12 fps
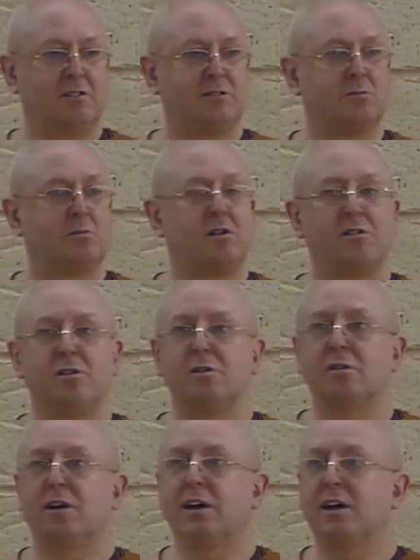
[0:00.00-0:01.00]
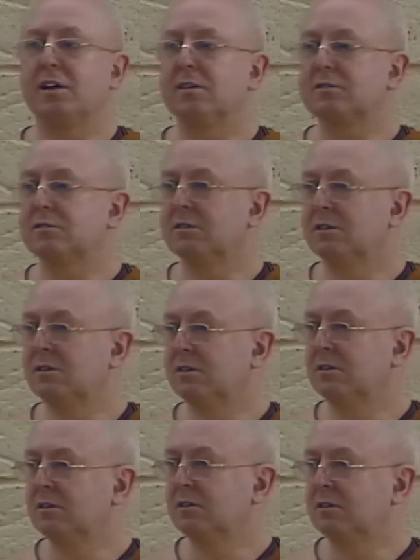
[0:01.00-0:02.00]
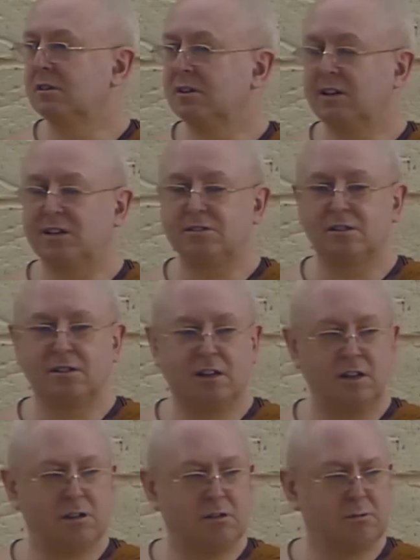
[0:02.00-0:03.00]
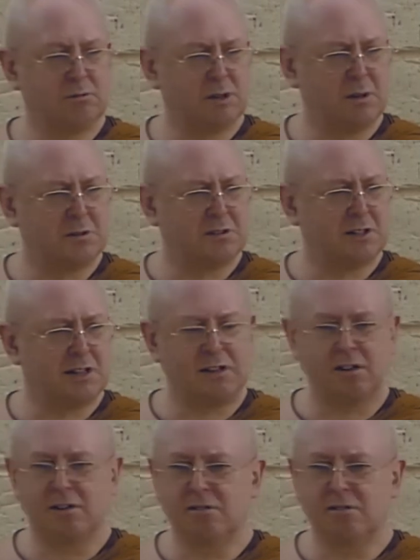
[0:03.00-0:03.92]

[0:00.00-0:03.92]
Tomorrow, who cares? Yesterday, where was that?